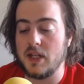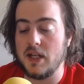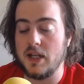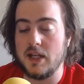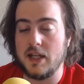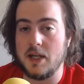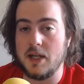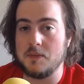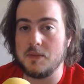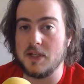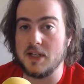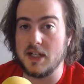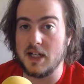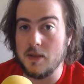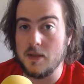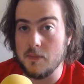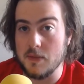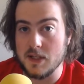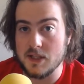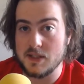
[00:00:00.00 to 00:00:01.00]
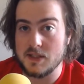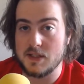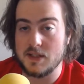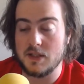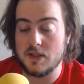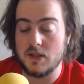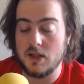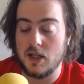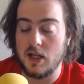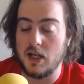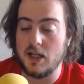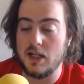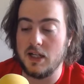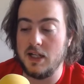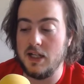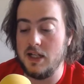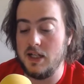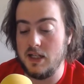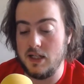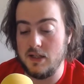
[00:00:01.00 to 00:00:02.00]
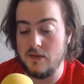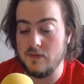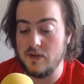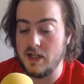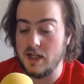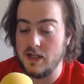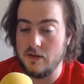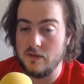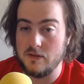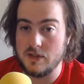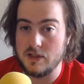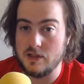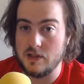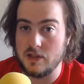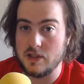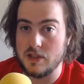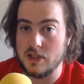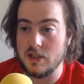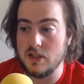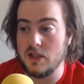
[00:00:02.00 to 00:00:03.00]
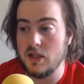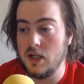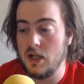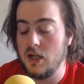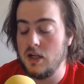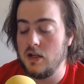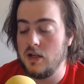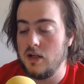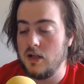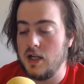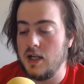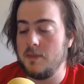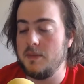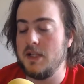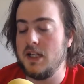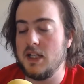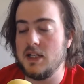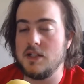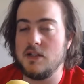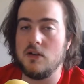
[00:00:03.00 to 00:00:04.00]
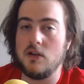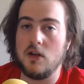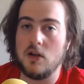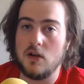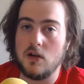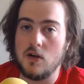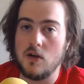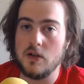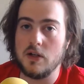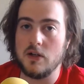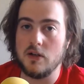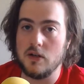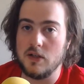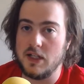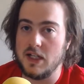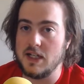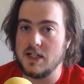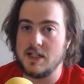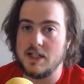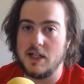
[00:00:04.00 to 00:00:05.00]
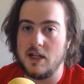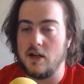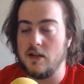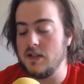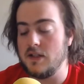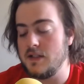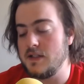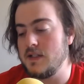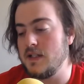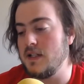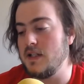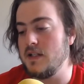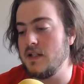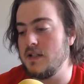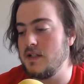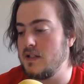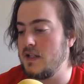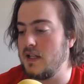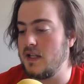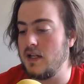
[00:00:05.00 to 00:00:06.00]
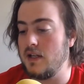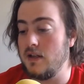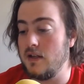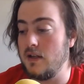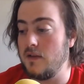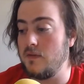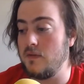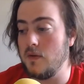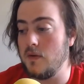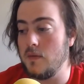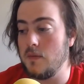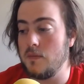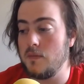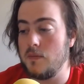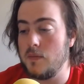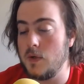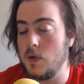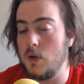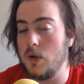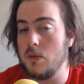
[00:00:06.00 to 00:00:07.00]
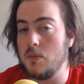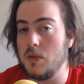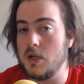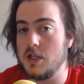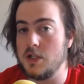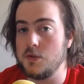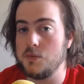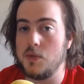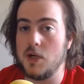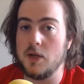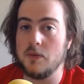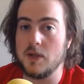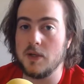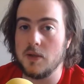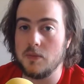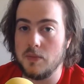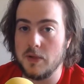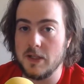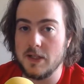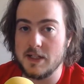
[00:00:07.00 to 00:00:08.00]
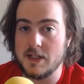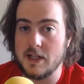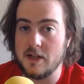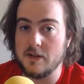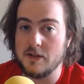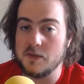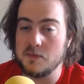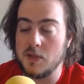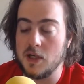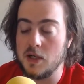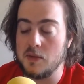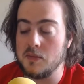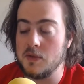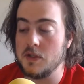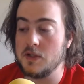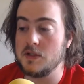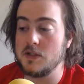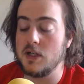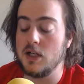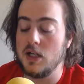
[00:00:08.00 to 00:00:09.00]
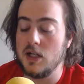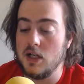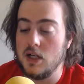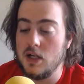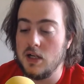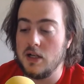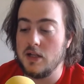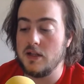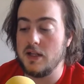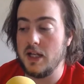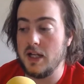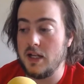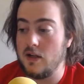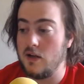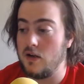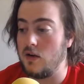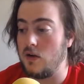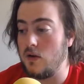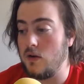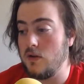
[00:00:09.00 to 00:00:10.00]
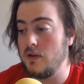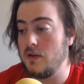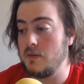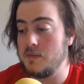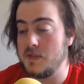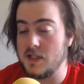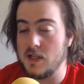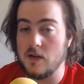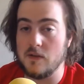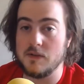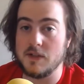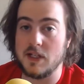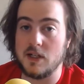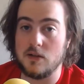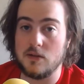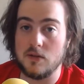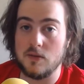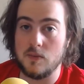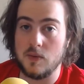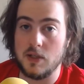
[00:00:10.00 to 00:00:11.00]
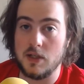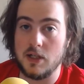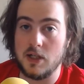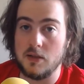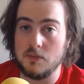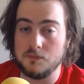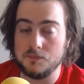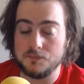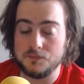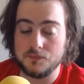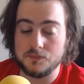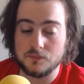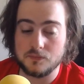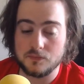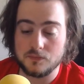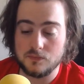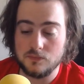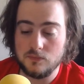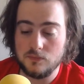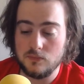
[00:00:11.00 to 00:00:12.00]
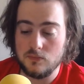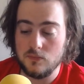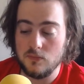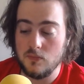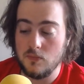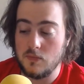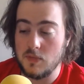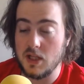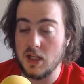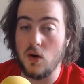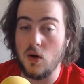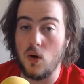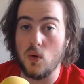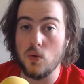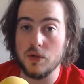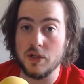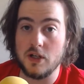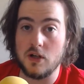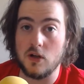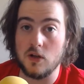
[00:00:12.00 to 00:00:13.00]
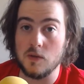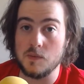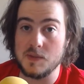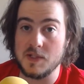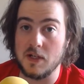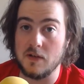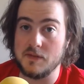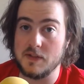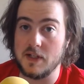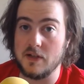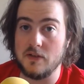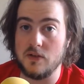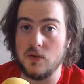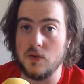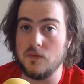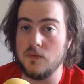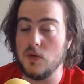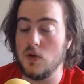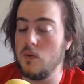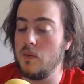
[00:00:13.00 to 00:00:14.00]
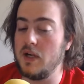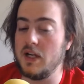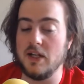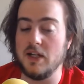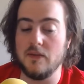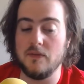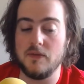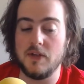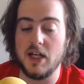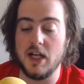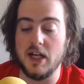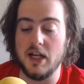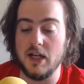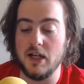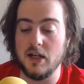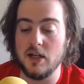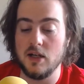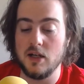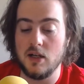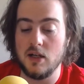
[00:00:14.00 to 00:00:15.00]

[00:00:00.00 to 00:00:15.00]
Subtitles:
Captain Nightmist, and he even had a restriction. I mean, yes, you can call your Dancing Cutlasses, and then if you're going budget, you're probably going to play Skeleton Bombers. They can call themselves out and whatnot, but they only call themselves out. You have no way of getting